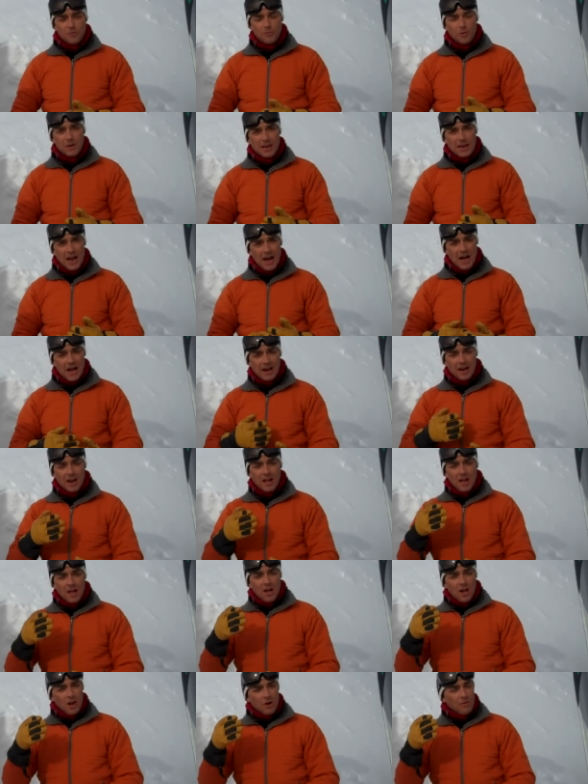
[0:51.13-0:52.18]
if we got
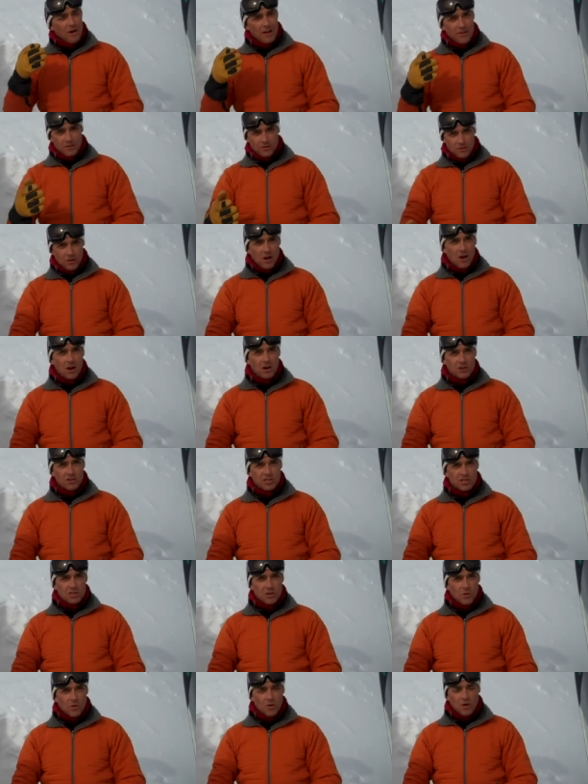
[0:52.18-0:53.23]
a rather large
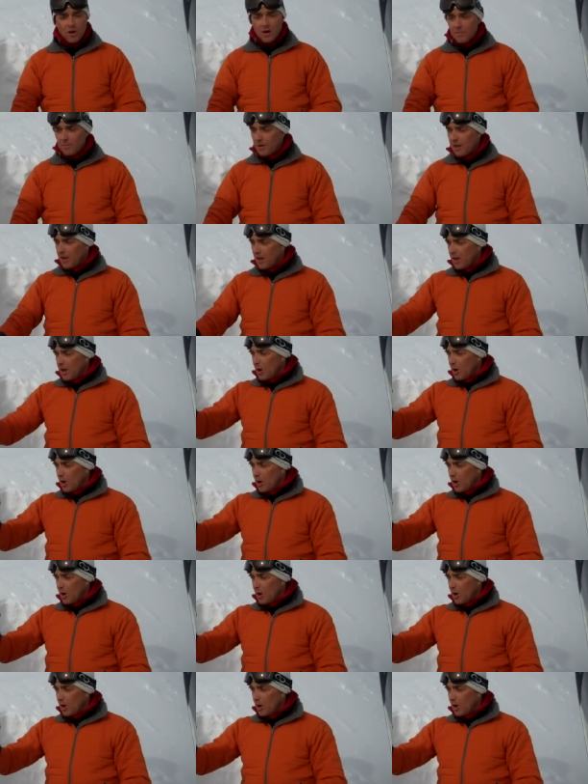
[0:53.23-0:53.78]
storm,